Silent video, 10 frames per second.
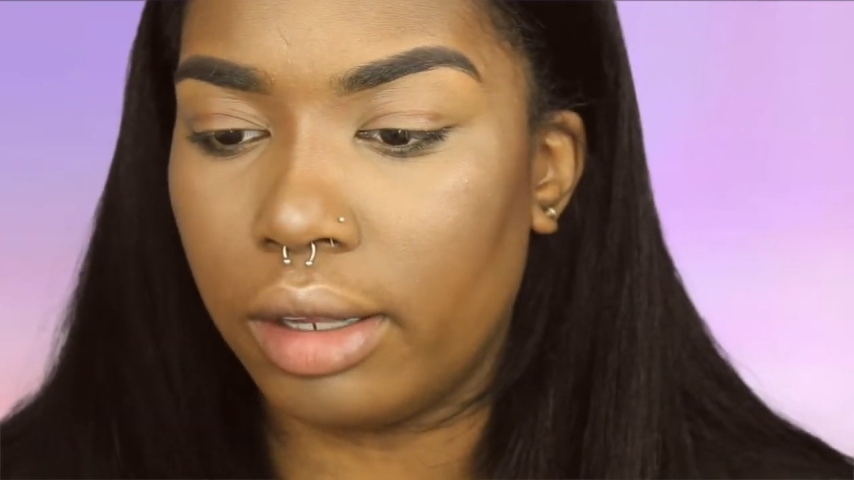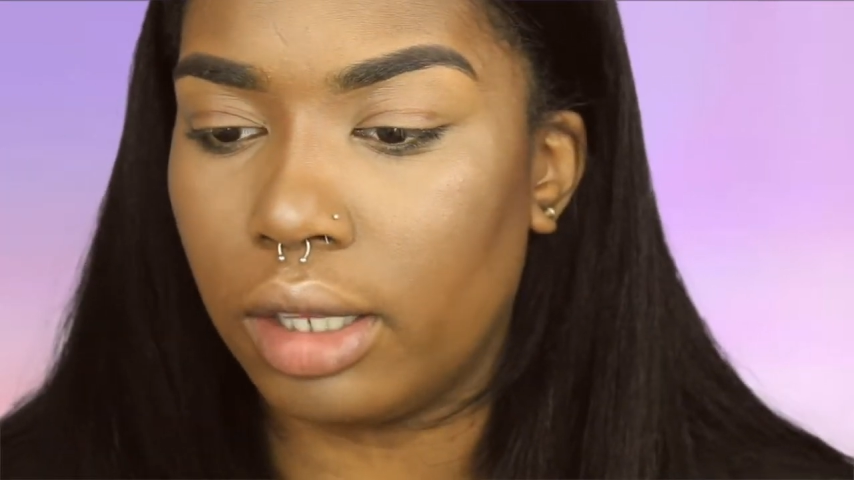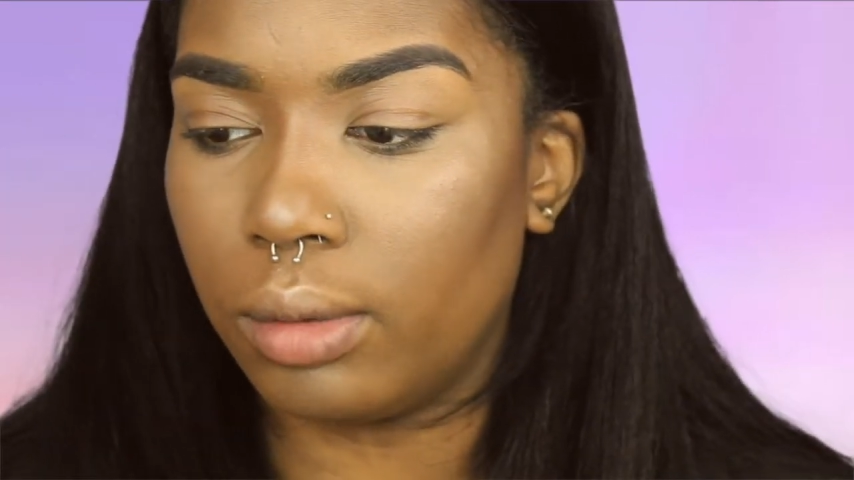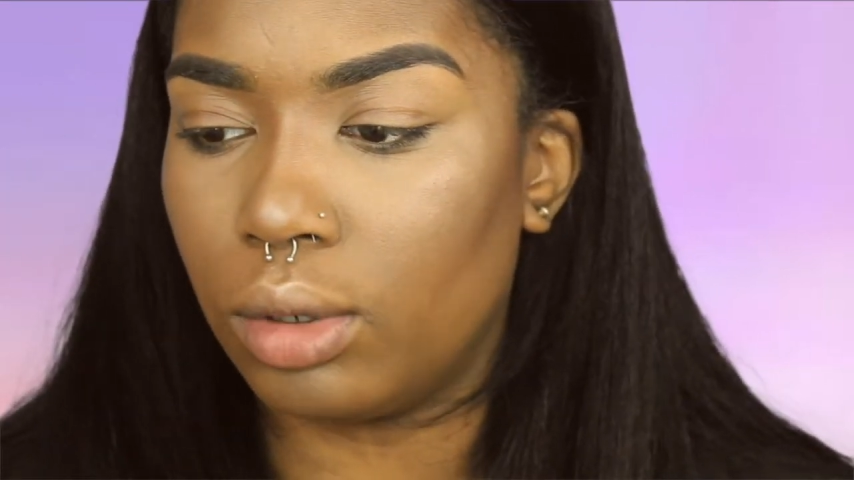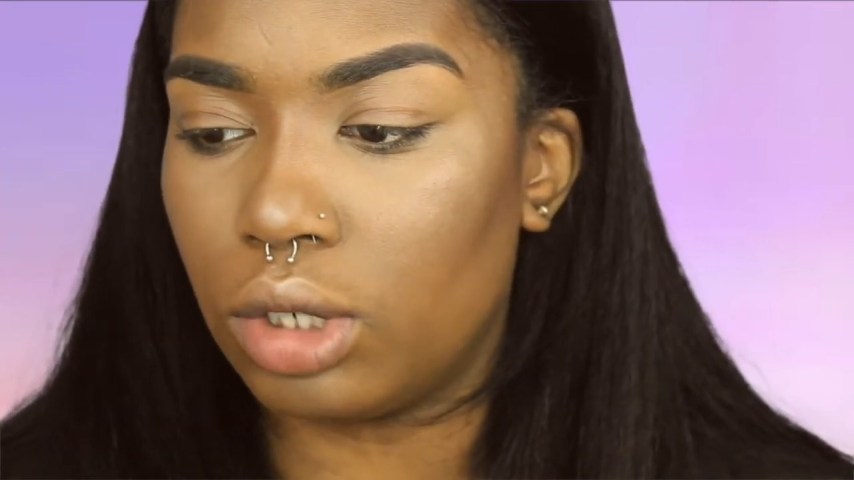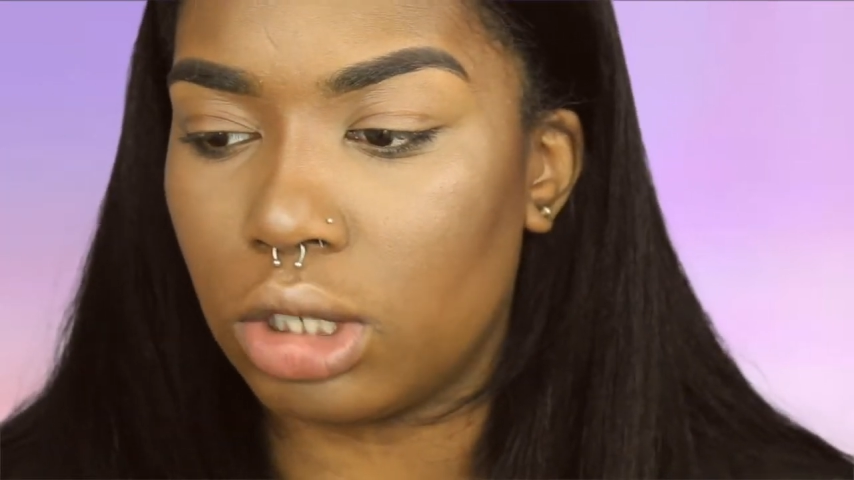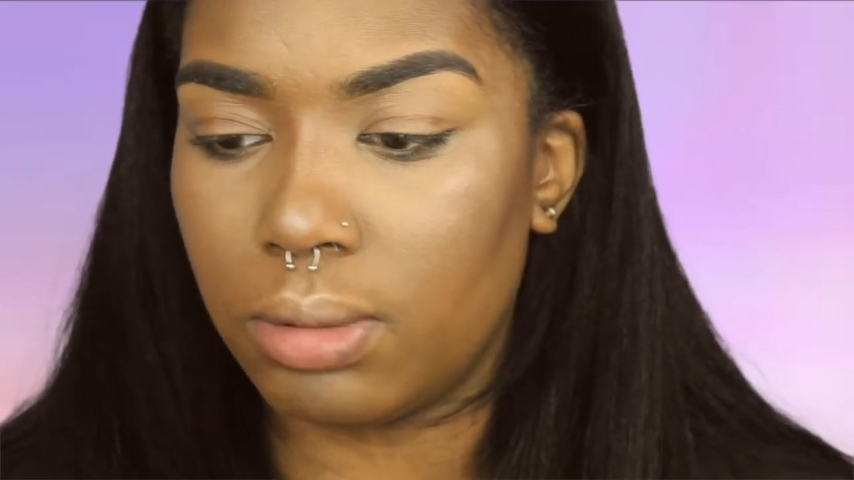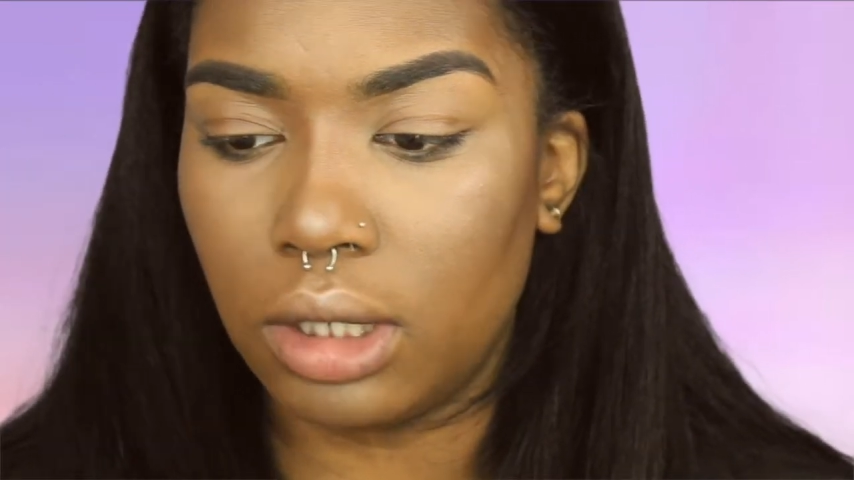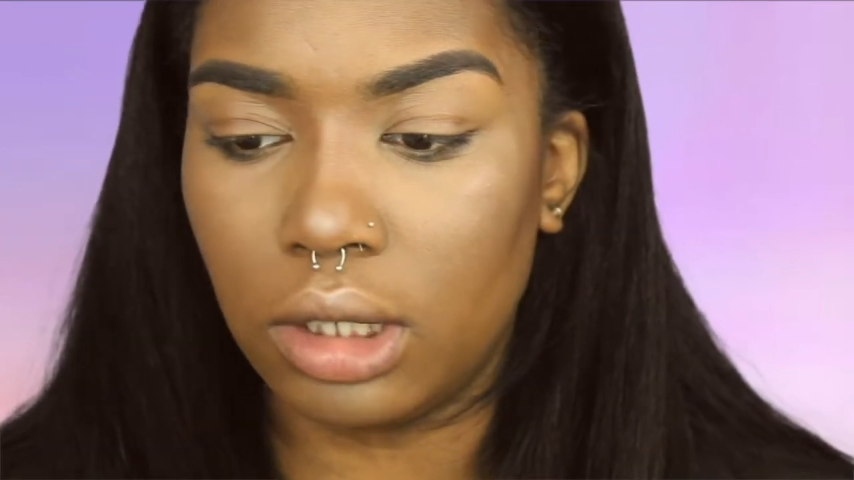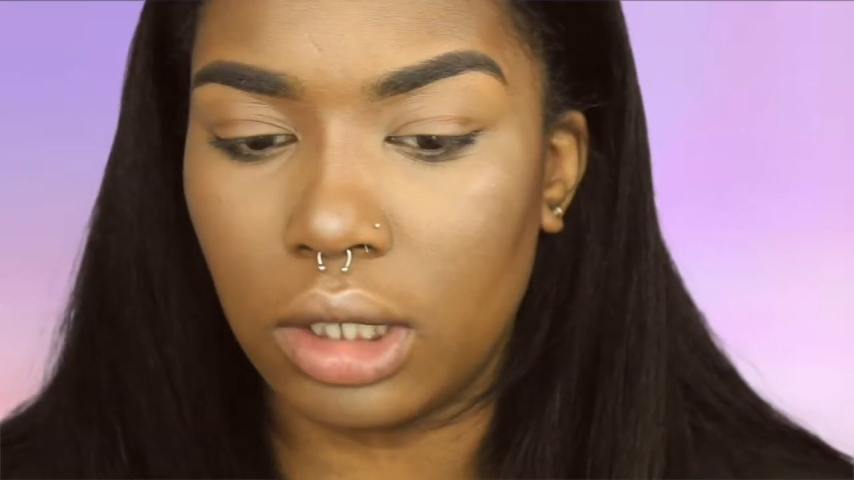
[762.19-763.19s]
and then we'll just
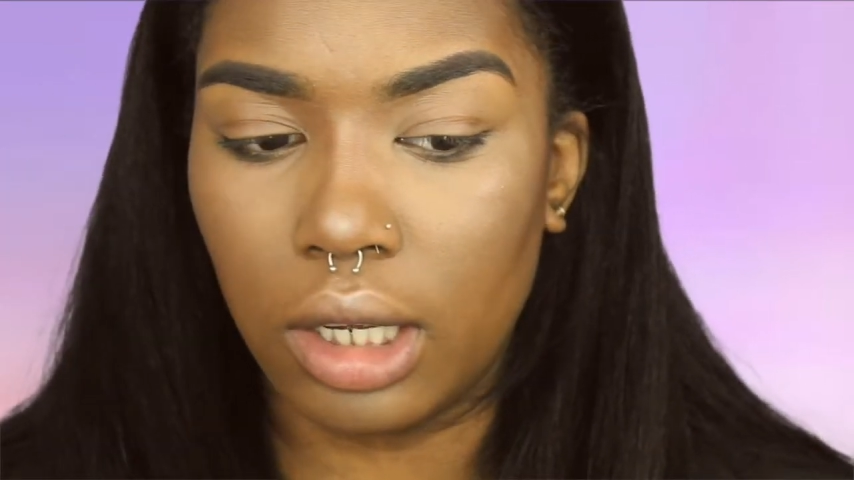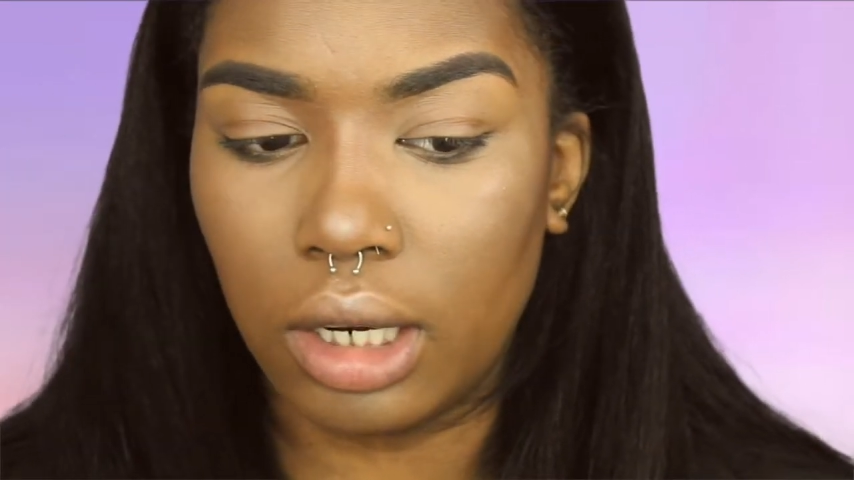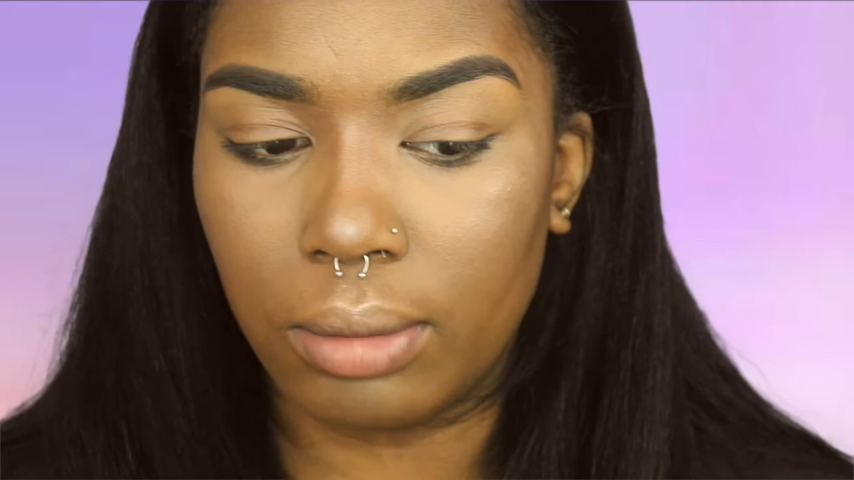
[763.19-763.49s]
be done.